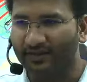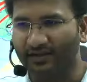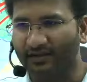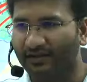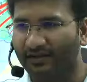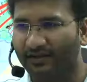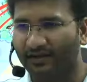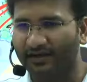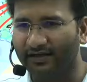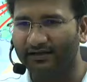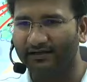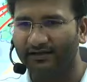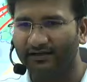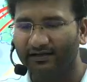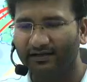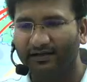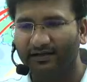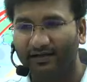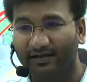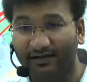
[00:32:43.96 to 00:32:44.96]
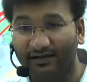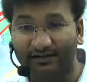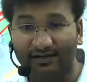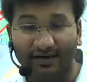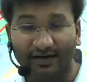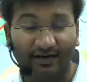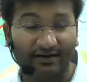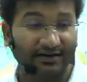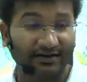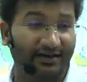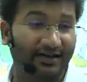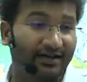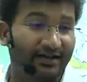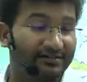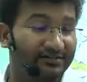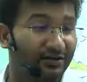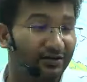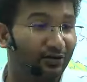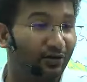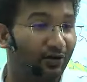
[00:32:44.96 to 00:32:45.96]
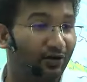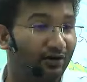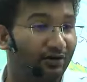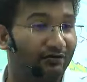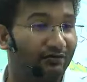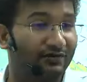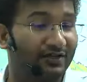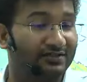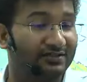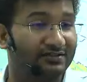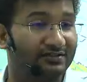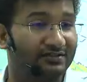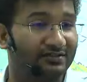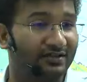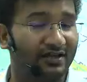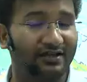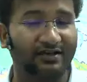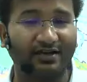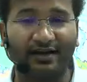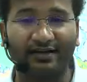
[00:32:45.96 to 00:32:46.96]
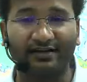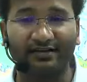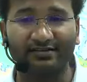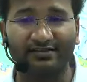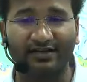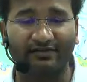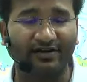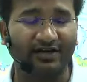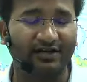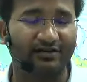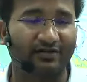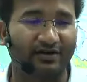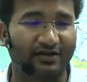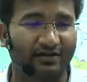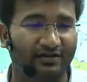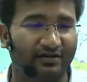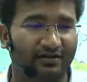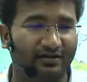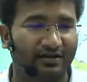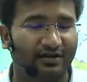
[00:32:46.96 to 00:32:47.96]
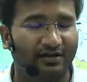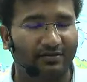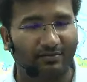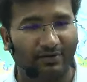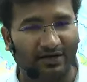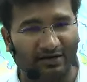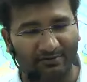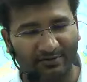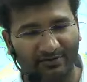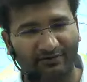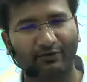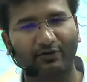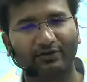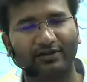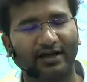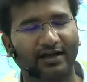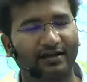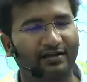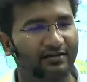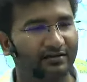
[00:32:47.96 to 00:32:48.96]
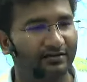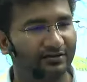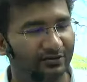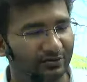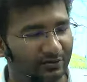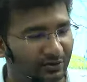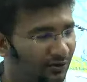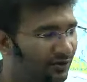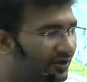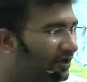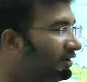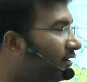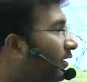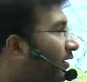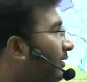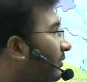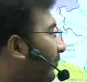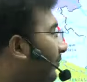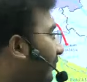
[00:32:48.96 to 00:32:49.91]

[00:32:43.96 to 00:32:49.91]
Right? Indira Gandhi cancelled all of this in 1971. But before that, you look here.